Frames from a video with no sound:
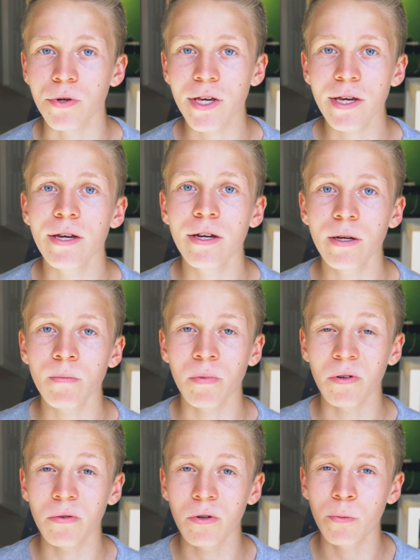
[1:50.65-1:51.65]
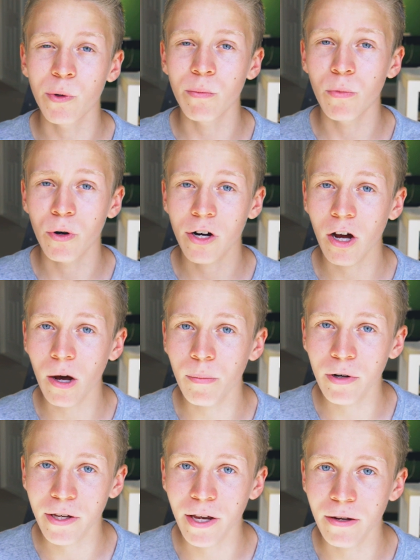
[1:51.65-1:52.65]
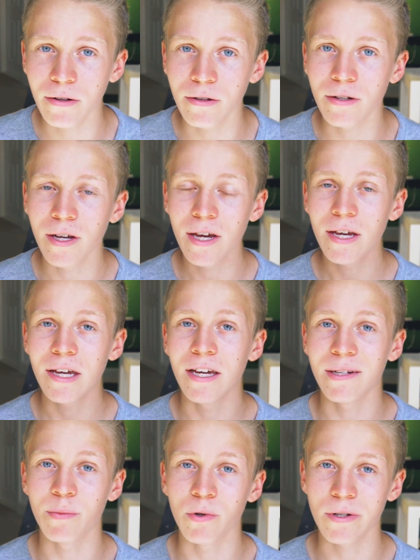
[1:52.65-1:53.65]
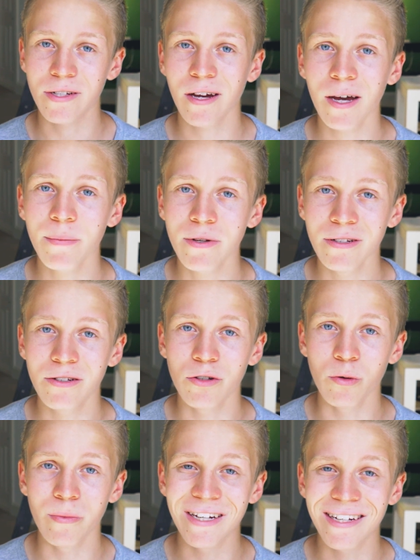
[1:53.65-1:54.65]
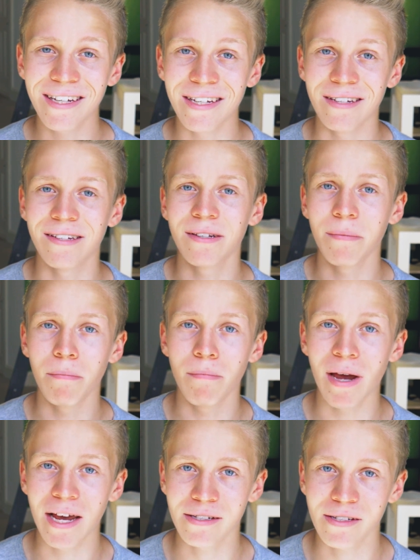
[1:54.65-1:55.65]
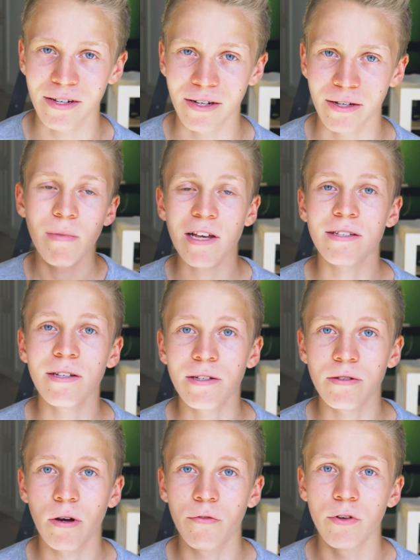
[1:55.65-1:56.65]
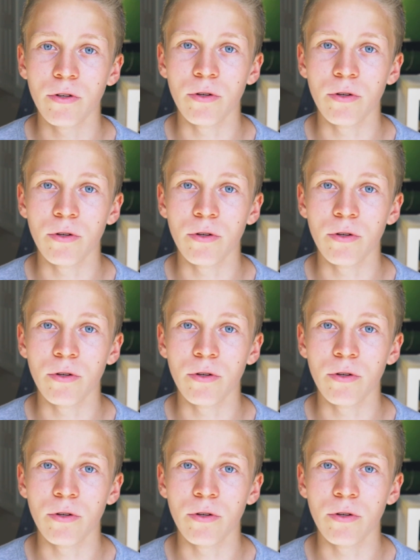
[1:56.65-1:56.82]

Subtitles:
keying, but a little bit more complicated and more time-consuming, is masking. Masking is often